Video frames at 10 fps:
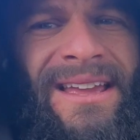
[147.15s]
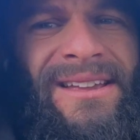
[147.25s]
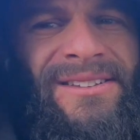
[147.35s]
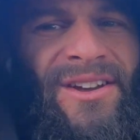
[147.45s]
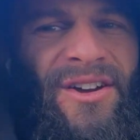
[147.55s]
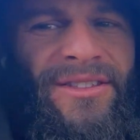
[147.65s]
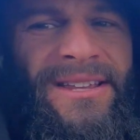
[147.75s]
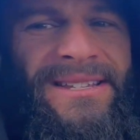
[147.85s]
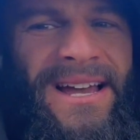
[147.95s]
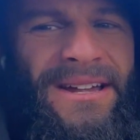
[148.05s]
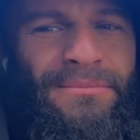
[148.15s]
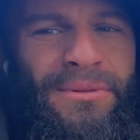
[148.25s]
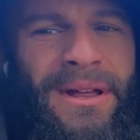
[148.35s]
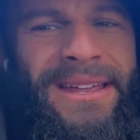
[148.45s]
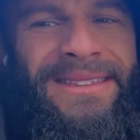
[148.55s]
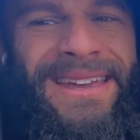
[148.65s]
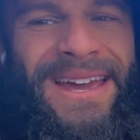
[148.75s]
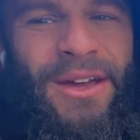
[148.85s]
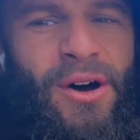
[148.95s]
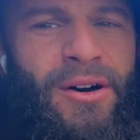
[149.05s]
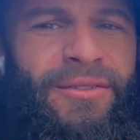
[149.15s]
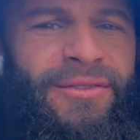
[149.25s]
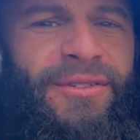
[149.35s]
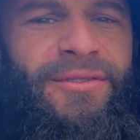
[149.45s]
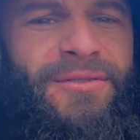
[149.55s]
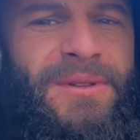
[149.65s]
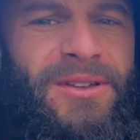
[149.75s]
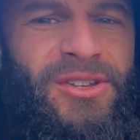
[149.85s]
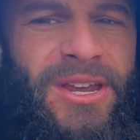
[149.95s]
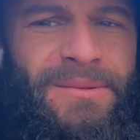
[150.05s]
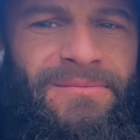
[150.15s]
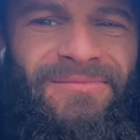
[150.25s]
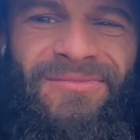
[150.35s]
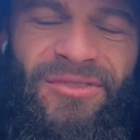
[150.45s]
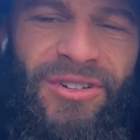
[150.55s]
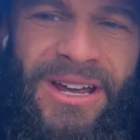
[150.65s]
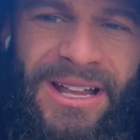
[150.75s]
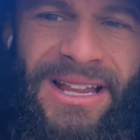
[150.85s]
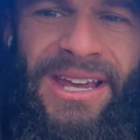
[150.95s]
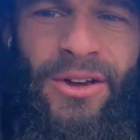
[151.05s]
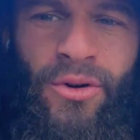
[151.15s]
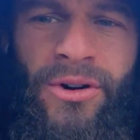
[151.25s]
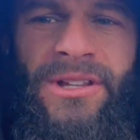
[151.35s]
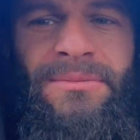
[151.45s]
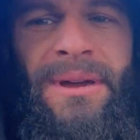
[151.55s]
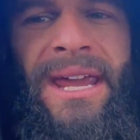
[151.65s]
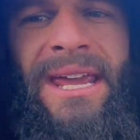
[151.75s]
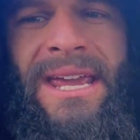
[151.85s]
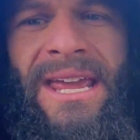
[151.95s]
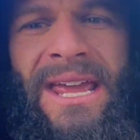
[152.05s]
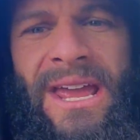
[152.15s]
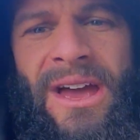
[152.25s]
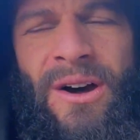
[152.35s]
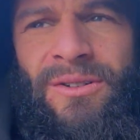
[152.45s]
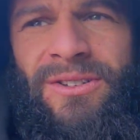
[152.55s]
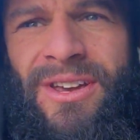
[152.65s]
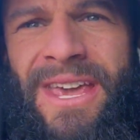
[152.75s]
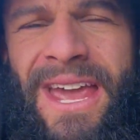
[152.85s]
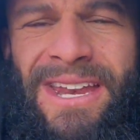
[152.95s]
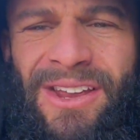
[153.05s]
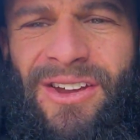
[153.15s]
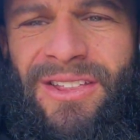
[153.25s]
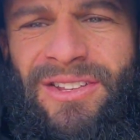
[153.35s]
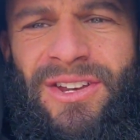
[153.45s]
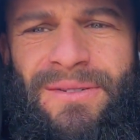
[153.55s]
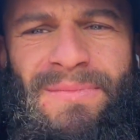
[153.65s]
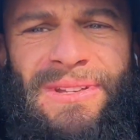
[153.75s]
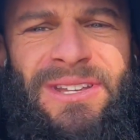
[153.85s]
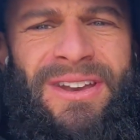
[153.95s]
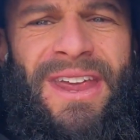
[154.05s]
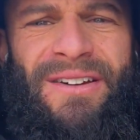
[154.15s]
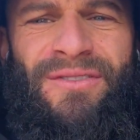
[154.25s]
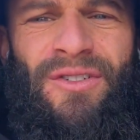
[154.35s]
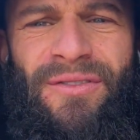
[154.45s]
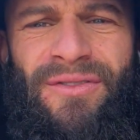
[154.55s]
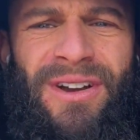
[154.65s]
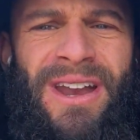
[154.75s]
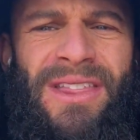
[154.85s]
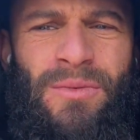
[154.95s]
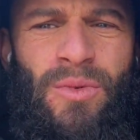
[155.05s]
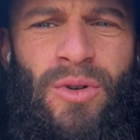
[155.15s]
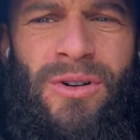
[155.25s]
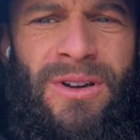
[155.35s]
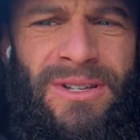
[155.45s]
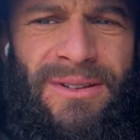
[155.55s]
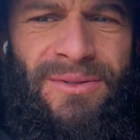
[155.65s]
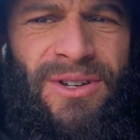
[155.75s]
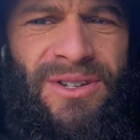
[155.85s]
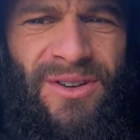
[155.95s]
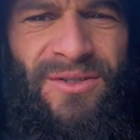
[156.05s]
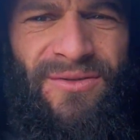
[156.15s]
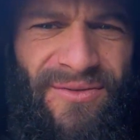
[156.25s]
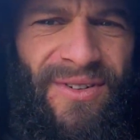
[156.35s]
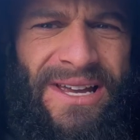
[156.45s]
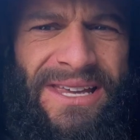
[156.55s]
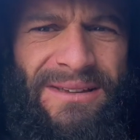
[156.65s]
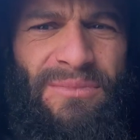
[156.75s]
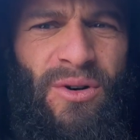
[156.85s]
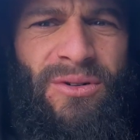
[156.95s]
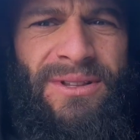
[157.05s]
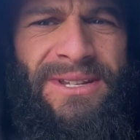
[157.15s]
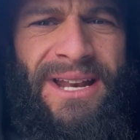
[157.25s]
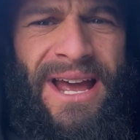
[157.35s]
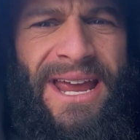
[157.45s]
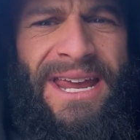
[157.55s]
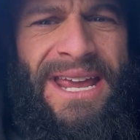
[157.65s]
So this unplanned day off from the gym really cooked me. I was so keen to go to the gym. So now I've gone for another walk because I'm just so fucking bored today.